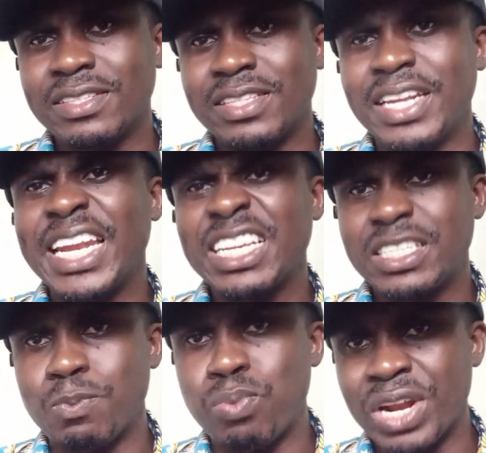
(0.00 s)
the
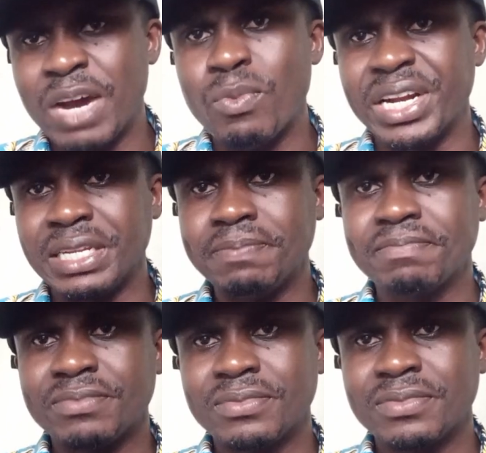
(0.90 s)
next polar body,
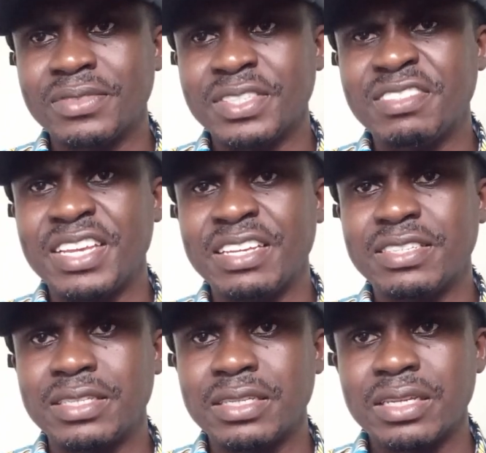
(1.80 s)
in this
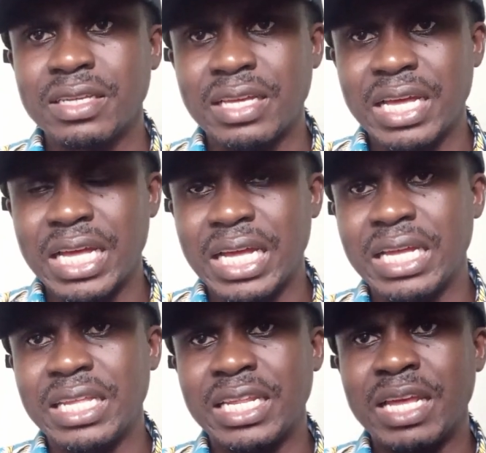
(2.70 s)
case,
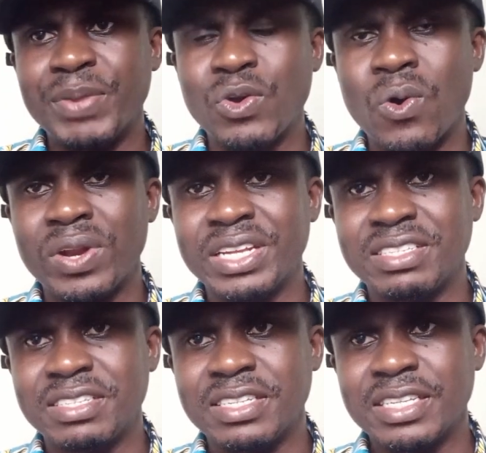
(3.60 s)
let me call
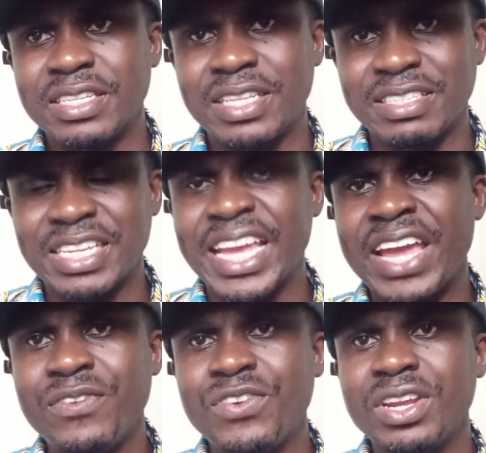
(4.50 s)
it the
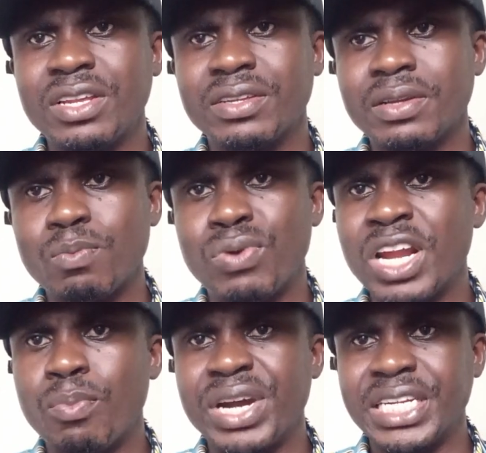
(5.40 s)
secondary
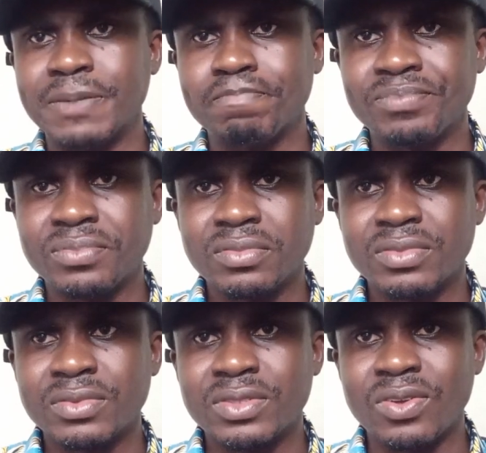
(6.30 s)
polar body,
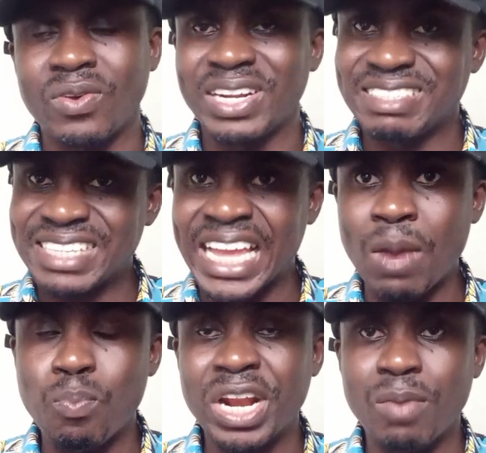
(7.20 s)
or the
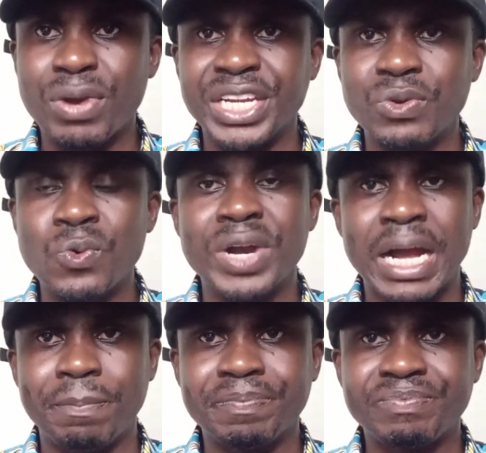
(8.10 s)
second polar body will come.